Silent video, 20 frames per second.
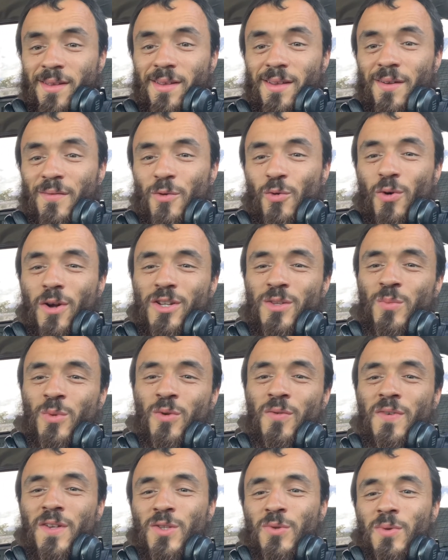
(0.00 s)
You ever watch
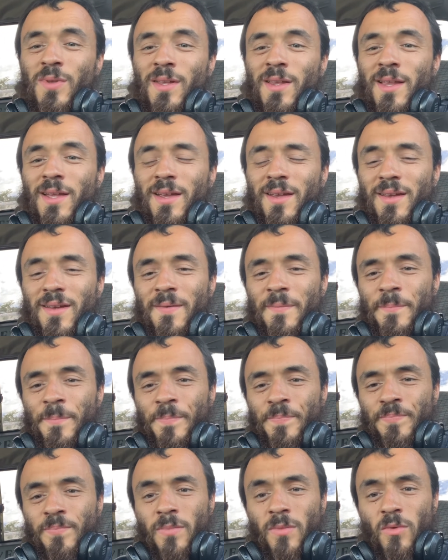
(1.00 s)
movies where they're like,
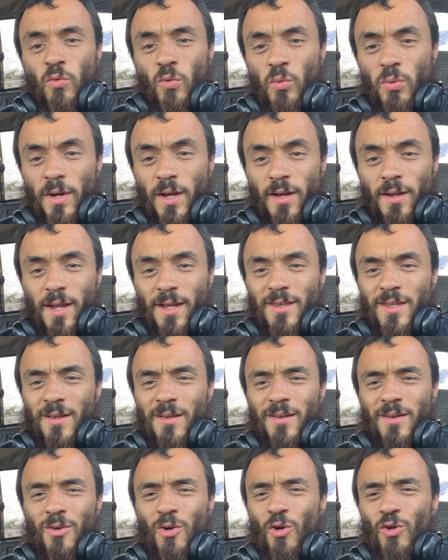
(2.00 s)
we will get like
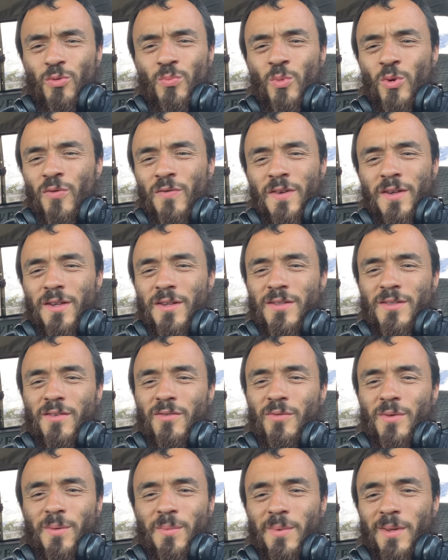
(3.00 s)
the old movies or we
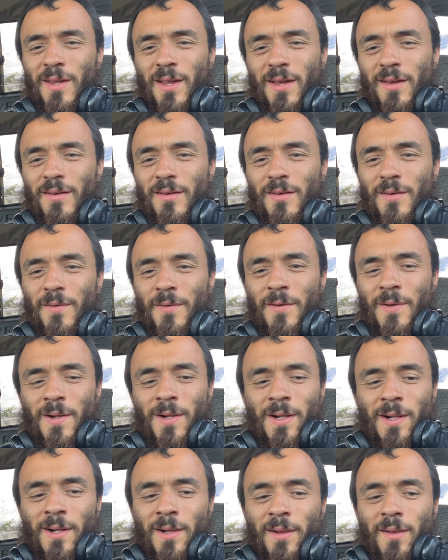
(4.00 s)
would be like a
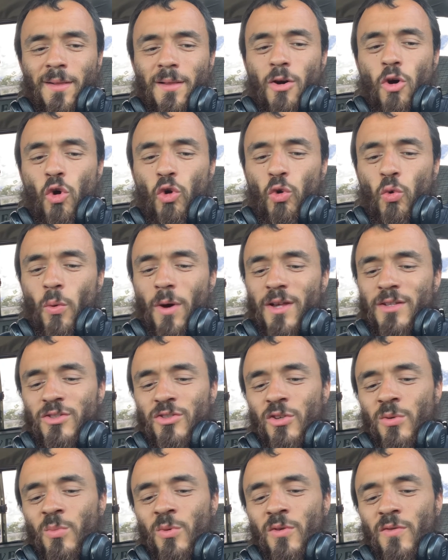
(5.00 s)
old
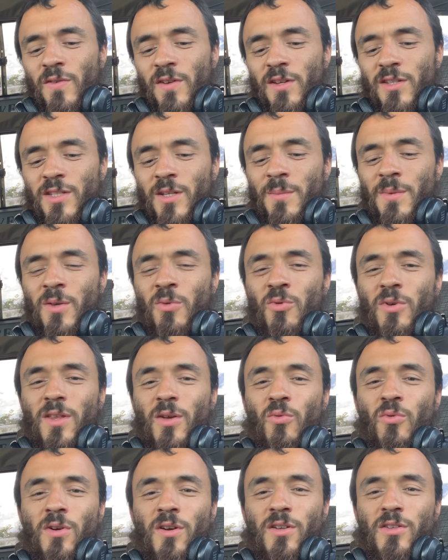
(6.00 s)
western movie, something where they
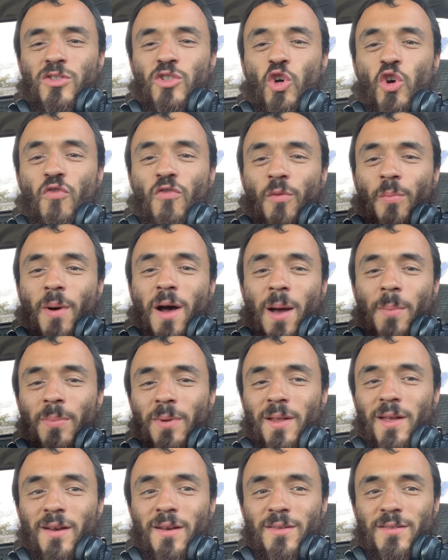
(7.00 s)
weren't so
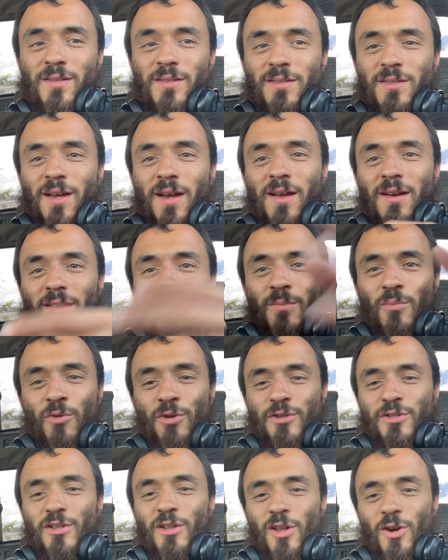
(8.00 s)
overpopulated in society, more
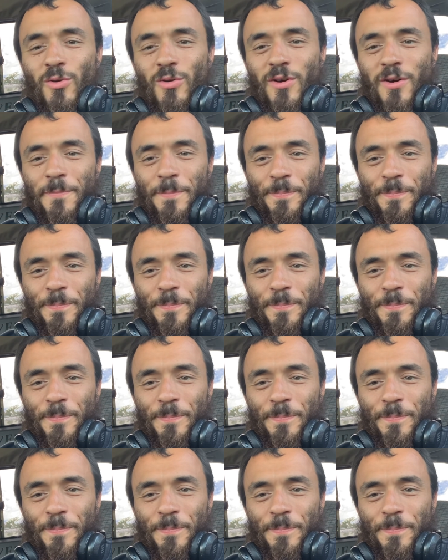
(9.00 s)
slower.